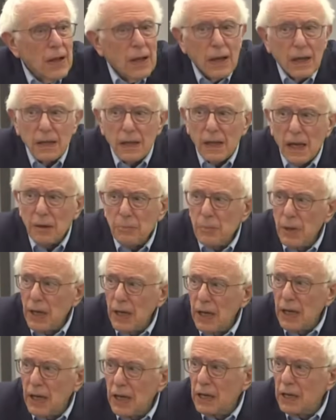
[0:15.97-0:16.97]
Let
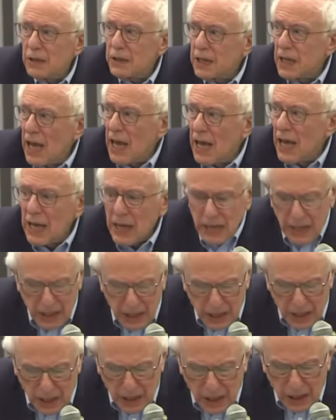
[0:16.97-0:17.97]
me thank
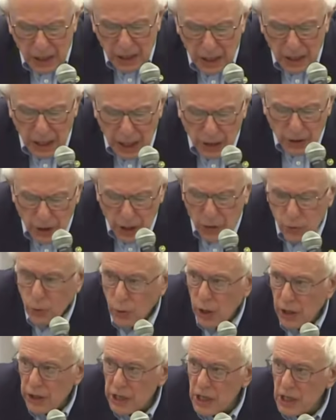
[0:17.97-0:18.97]
Eric
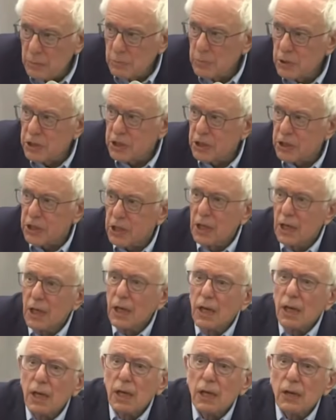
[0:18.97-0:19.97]
Williams
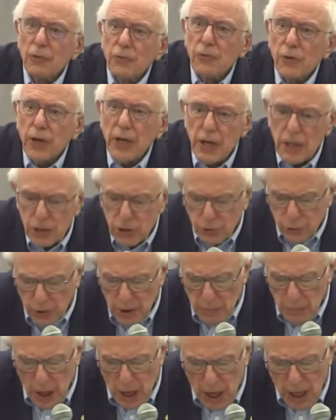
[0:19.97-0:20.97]
for his
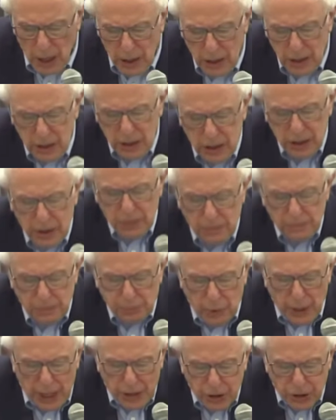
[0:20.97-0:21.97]
remarks,
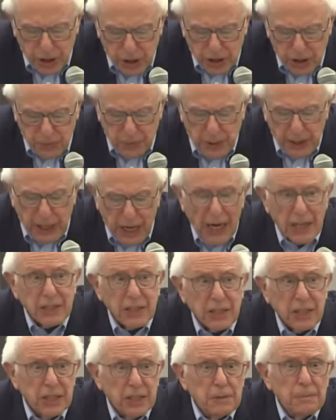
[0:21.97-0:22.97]
Precious McKesson,